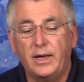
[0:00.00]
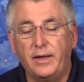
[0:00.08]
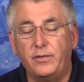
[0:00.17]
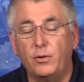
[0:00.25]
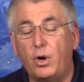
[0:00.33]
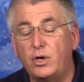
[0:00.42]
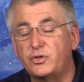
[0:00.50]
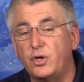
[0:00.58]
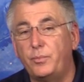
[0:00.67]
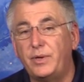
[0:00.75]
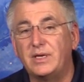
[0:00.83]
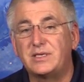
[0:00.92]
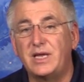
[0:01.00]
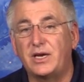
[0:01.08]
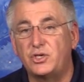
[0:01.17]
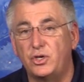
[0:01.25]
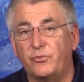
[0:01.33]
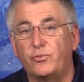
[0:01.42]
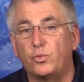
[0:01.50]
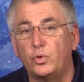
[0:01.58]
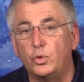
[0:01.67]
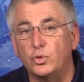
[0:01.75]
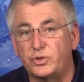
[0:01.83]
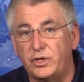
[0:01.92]
And there'll also be a section of
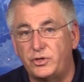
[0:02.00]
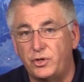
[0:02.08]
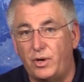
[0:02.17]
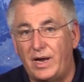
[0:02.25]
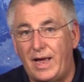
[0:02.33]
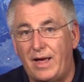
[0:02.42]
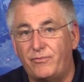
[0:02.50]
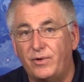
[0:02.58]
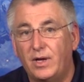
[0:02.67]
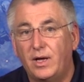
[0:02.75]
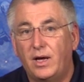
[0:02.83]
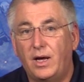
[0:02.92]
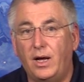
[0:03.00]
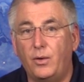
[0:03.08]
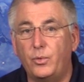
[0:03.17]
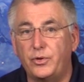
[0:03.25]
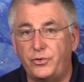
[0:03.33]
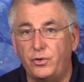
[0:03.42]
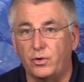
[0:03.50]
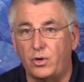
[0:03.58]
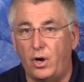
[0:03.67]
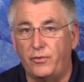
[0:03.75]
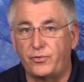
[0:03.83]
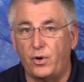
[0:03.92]
rules that you'll have with your
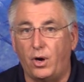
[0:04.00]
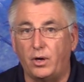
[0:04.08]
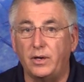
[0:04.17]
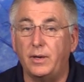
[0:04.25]
golf cart.